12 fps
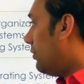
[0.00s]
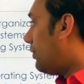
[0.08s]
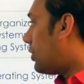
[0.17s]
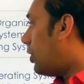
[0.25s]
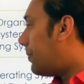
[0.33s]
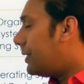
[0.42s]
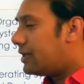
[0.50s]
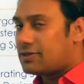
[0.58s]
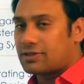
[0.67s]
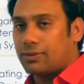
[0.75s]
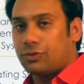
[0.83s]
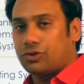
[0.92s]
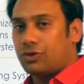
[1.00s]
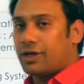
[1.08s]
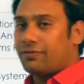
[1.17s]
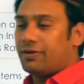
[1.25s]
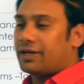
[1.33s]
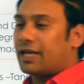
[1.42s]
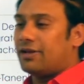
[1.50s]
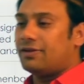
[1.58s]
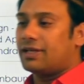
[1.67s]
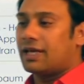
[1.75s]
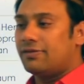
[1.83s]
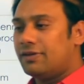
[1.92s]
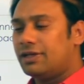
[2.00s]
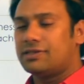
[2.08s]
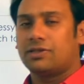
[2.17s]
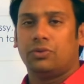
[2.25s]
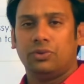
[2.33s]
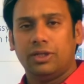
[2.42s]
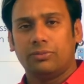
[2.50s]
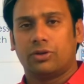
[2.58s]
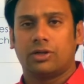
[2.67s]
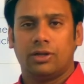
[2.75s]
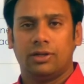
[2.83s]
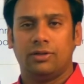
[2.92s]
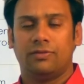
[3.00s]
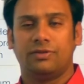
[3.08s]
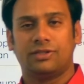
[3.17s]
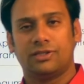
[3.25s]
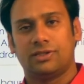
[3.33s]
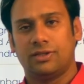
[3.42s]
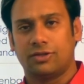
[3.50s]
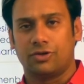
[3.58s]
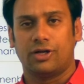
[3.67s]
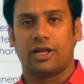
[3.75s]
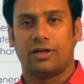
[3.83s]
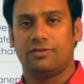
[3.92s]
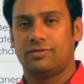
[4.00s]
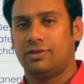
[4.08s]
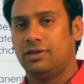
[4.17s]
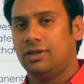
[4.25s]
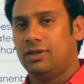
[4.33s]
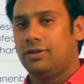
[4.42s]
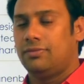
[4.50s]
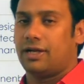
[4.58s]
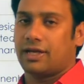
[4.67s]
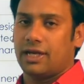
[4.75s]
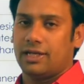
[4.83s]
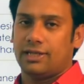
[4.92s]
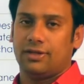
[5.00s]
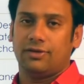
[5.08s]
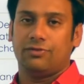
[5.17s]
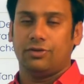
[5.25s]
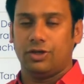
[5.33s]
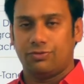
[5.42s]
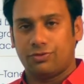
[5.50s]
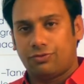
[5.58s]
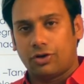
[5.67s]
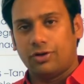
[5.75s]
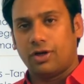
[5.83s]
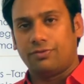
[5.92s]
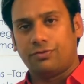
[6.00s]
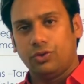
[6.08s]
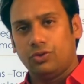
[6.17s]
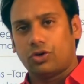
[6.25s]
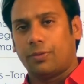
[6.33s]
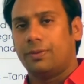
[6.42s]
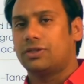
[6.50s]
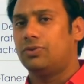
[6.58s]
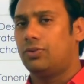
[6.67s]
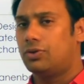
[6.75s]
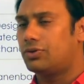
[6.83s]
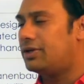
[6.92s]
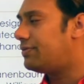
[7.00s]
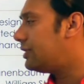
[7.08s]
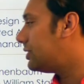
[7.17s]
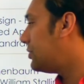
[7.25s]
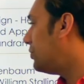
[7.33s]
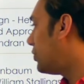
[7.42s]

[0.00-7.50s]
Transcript: For operating system, you should refer Galvin. Galvin is the only book which is good enough. But again, if for a few topics you want to refer other